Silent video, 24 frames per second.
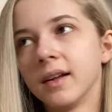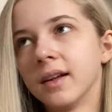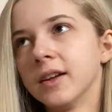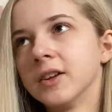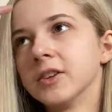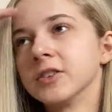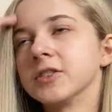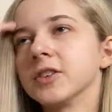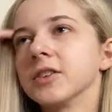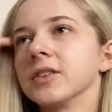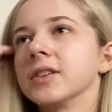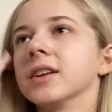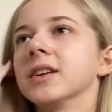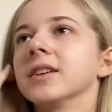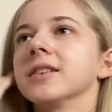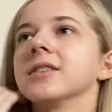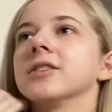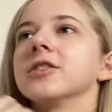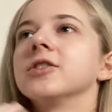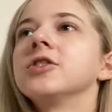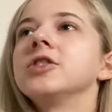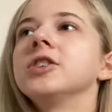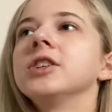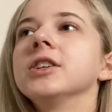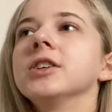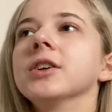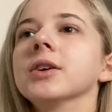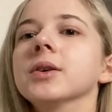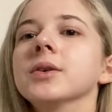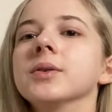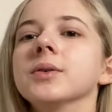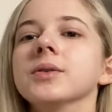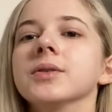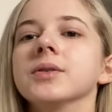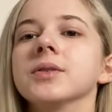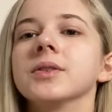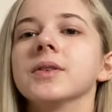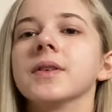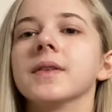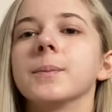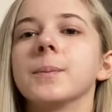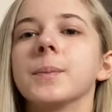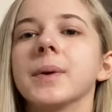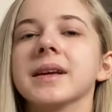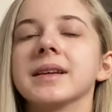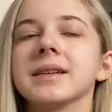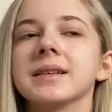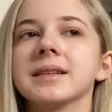So then she goes,
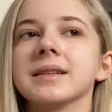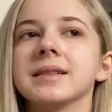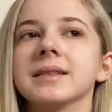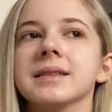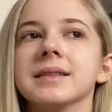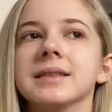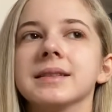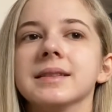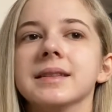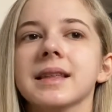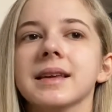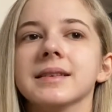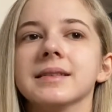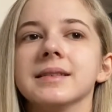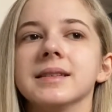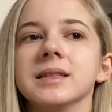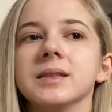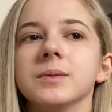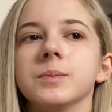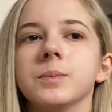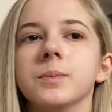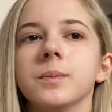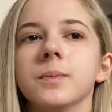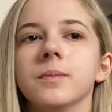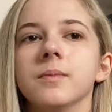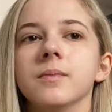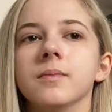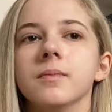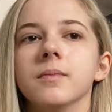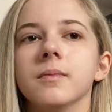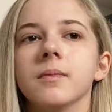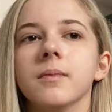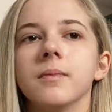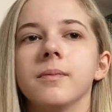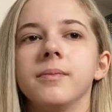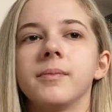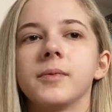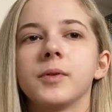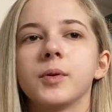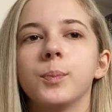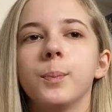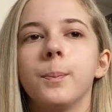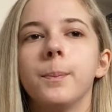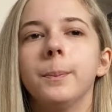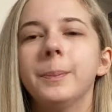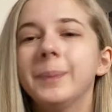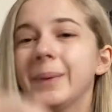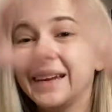basically there's these
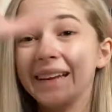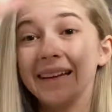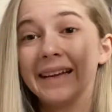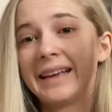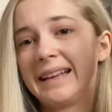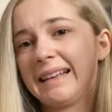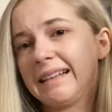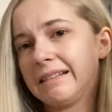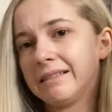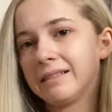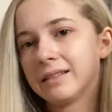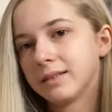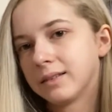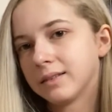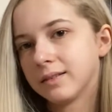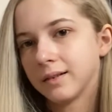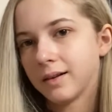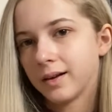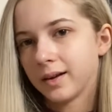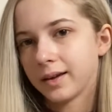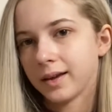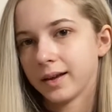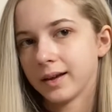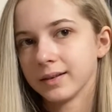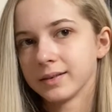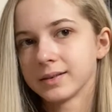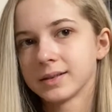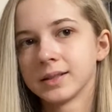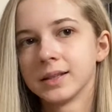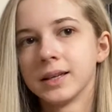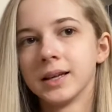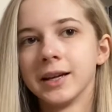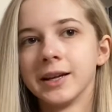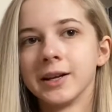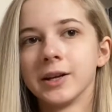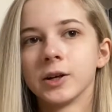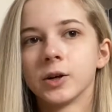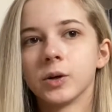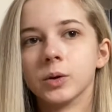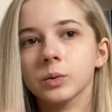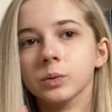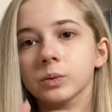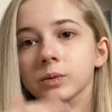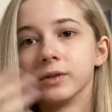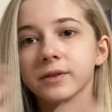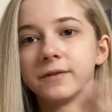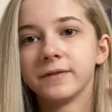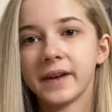beings, I guess,
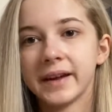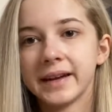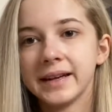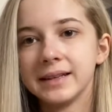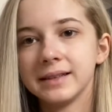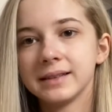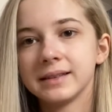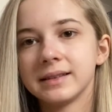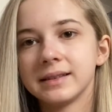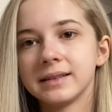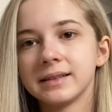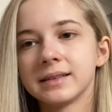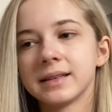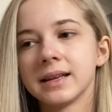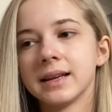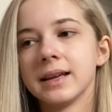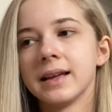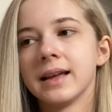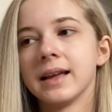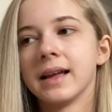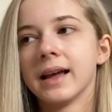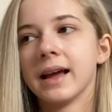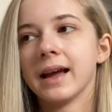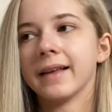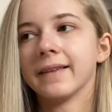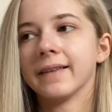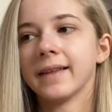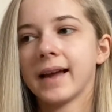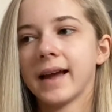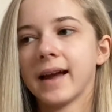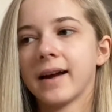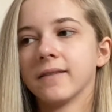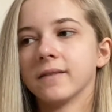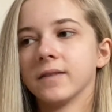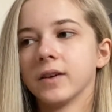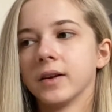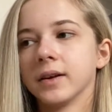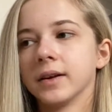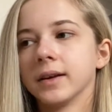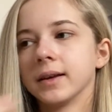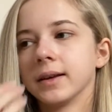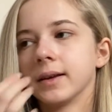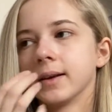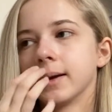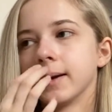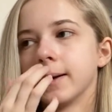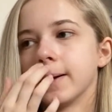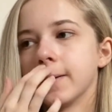called fates, and they have
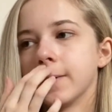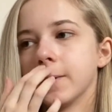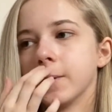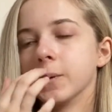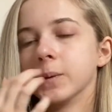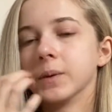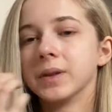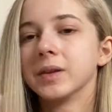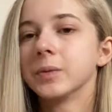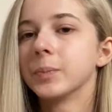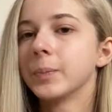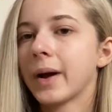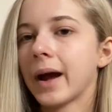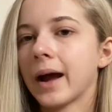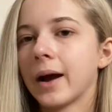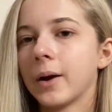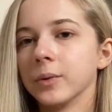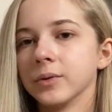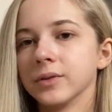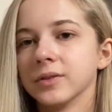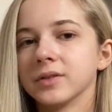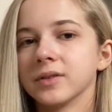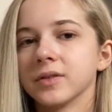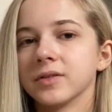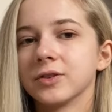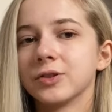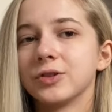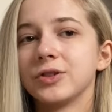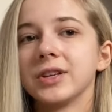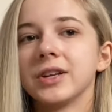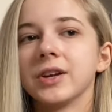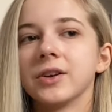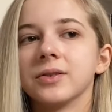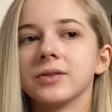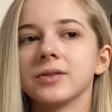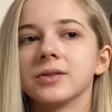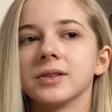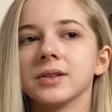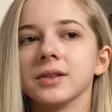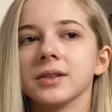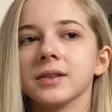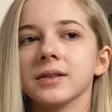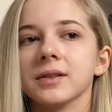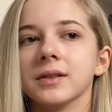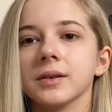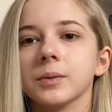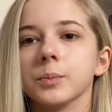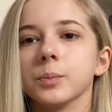like all these powers and stuff. So she goes to
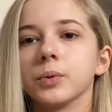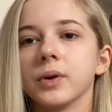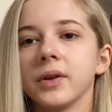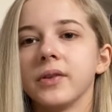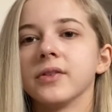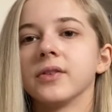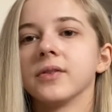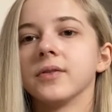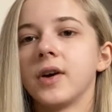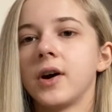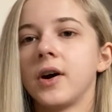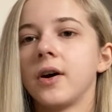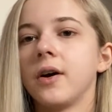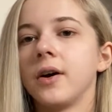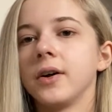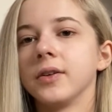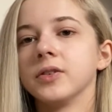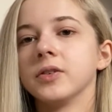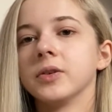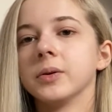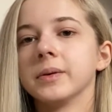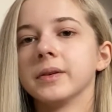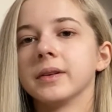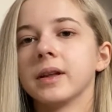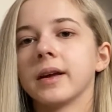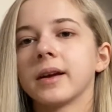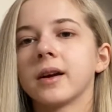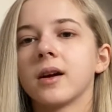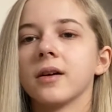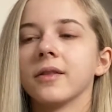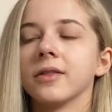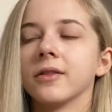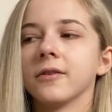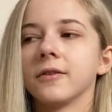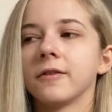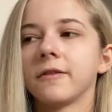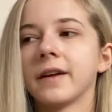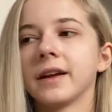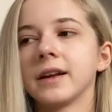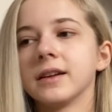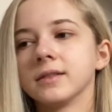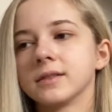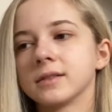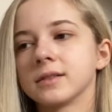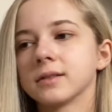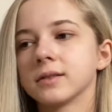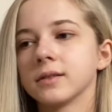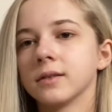the Prince of Hearts, who is like kind of the
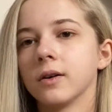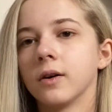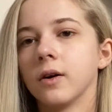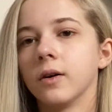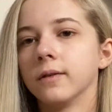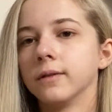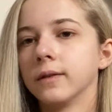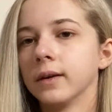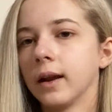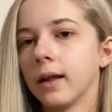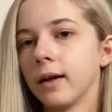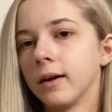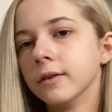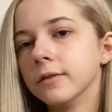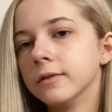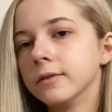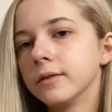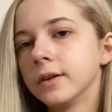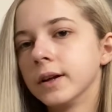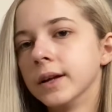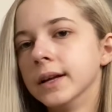fate of love.